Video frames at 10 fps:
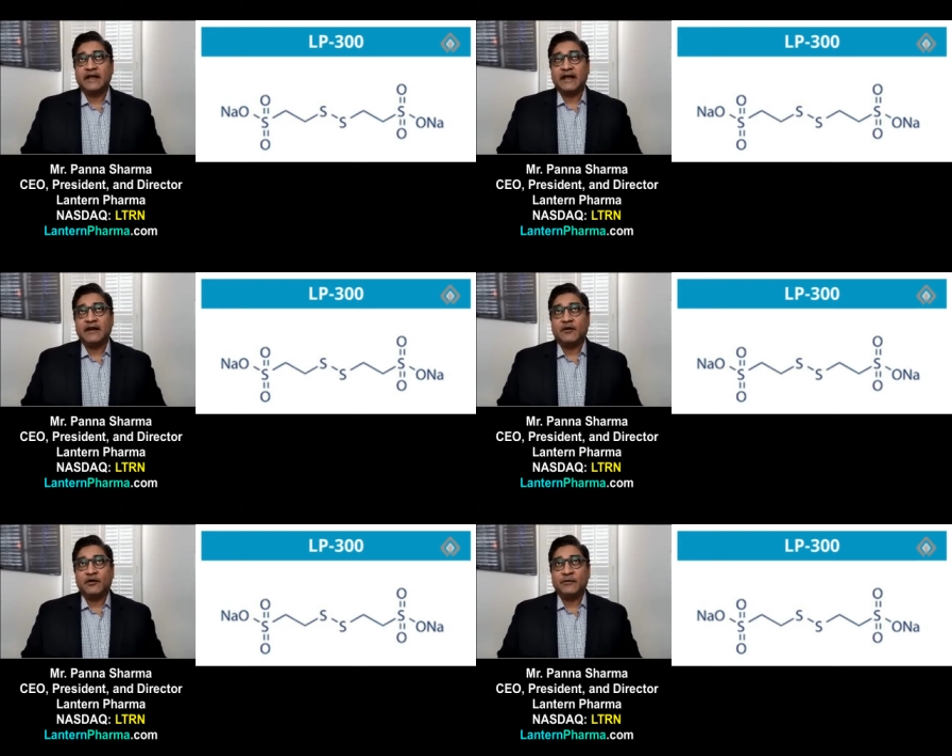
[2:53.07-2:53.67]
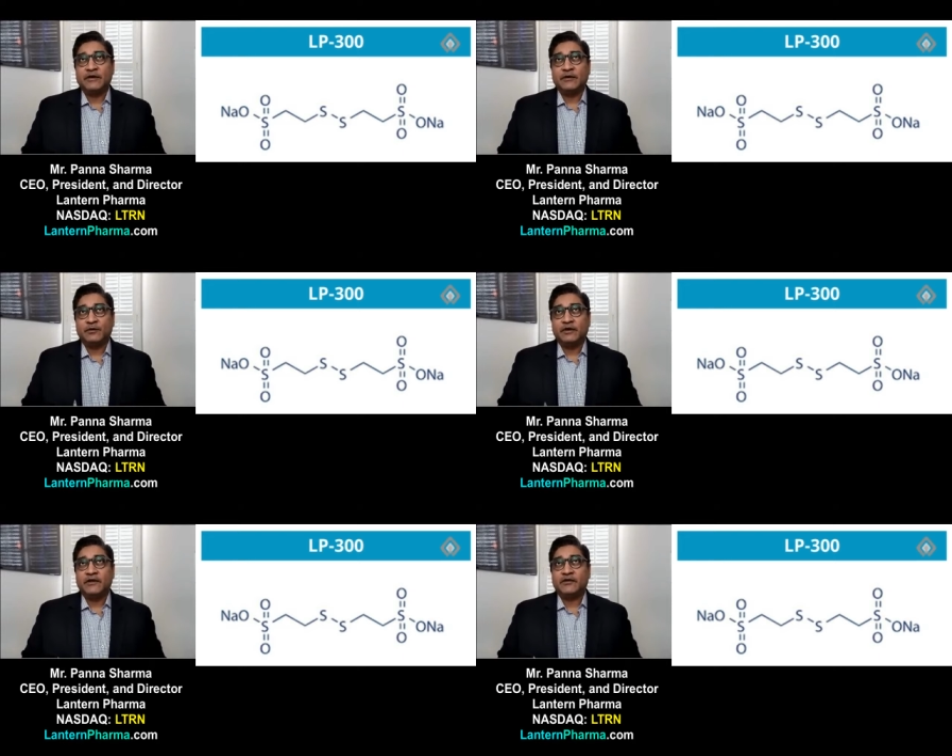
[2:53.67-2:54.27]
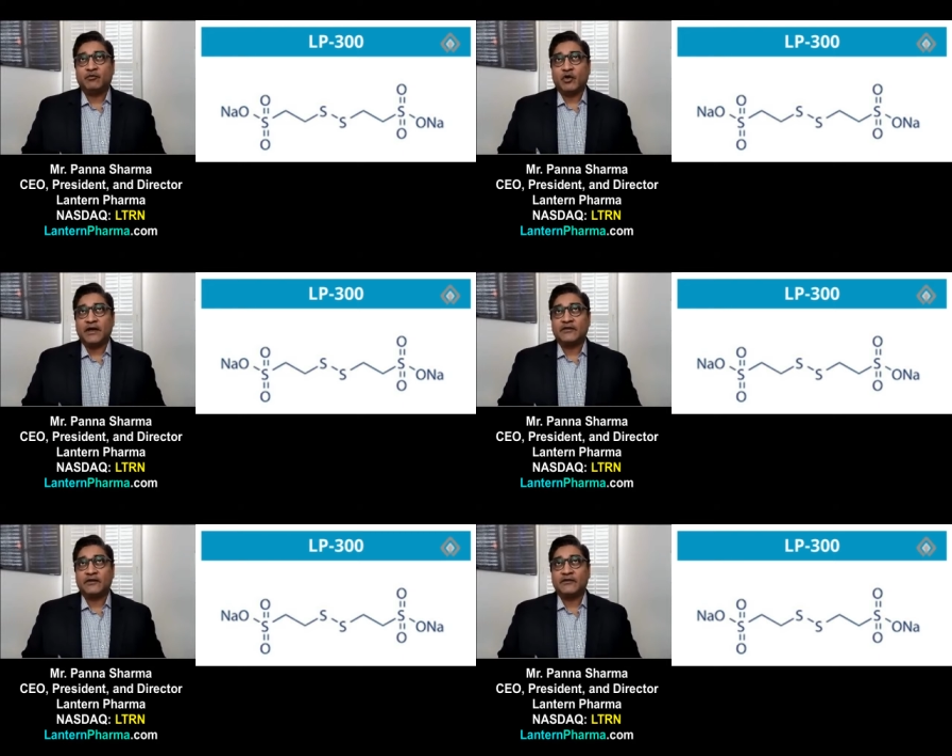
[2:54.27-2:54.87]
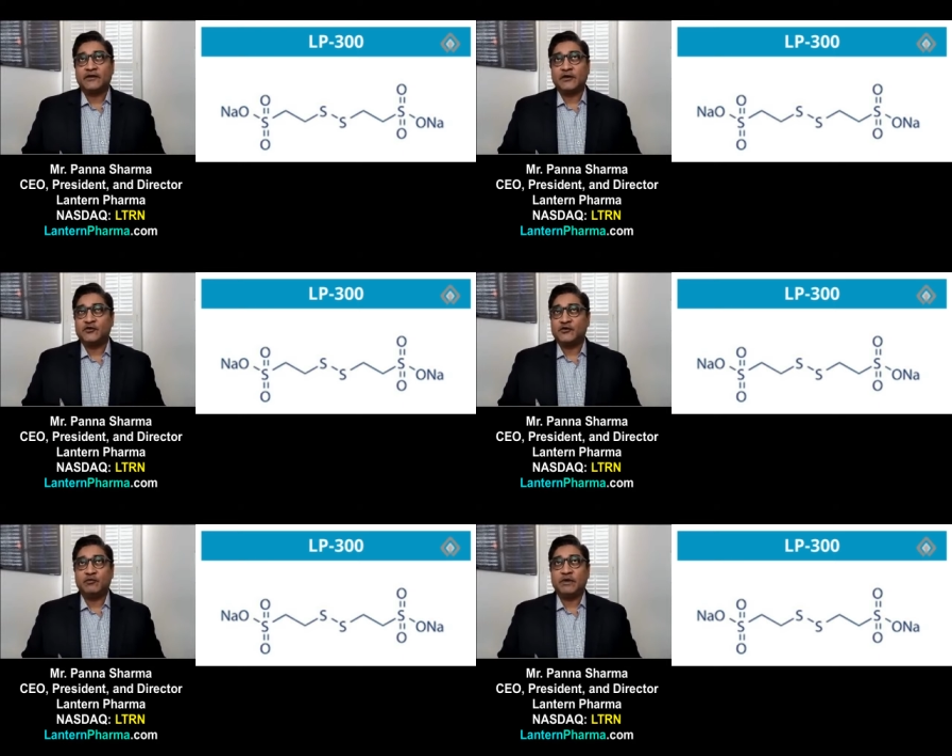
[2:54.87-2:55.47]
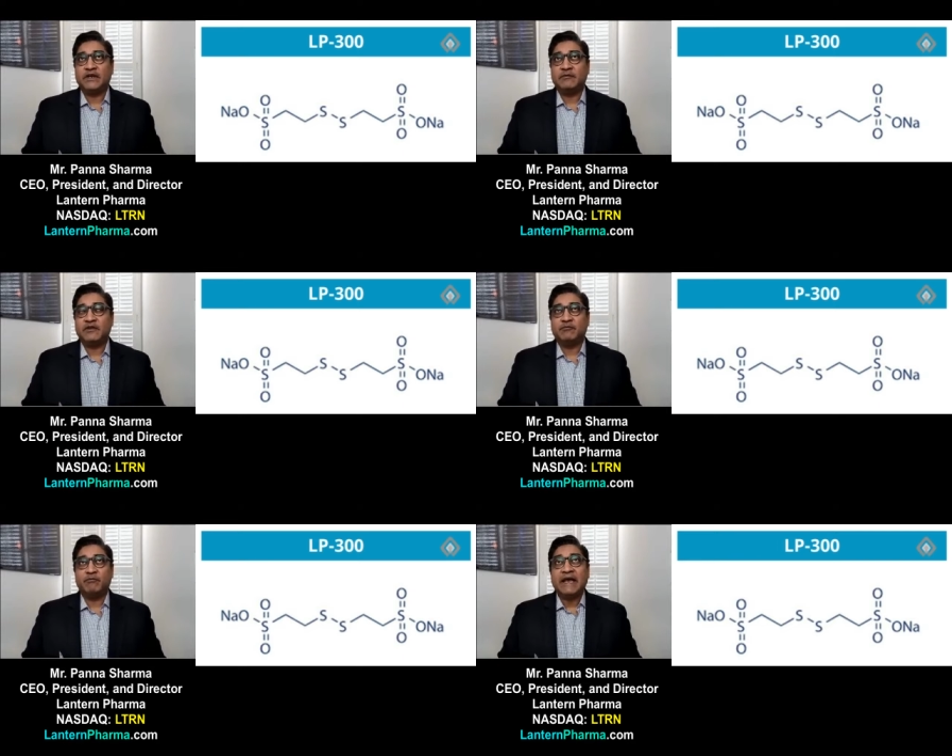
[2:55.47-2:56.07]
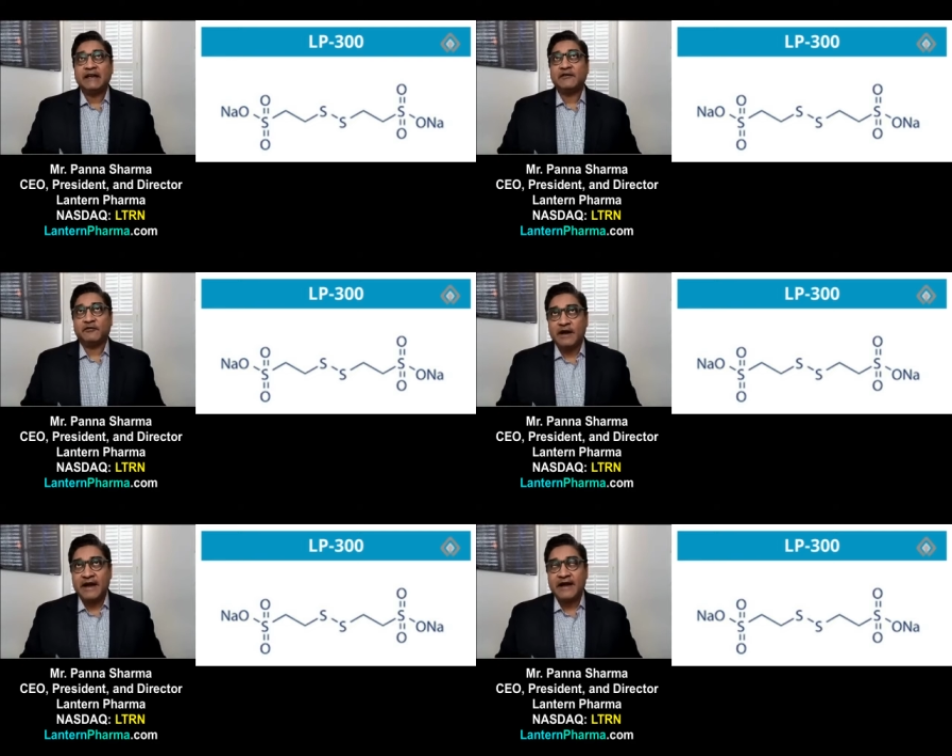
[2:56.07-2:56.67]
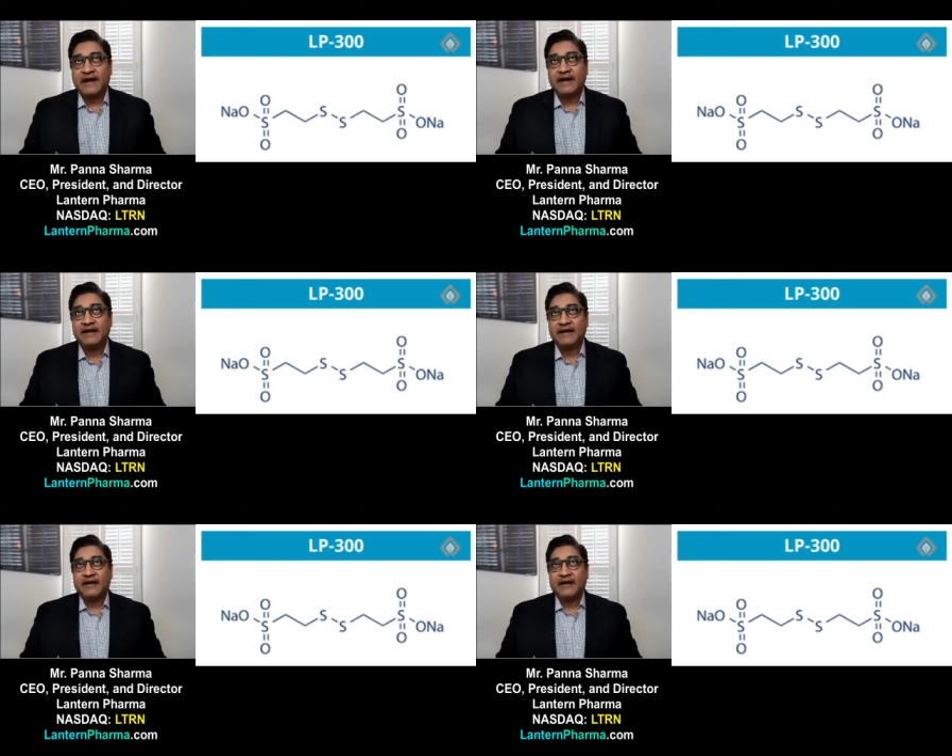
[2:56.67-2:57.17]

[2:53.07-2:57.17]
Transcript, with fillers: and ultimately really it's a process that should be it's begging for ai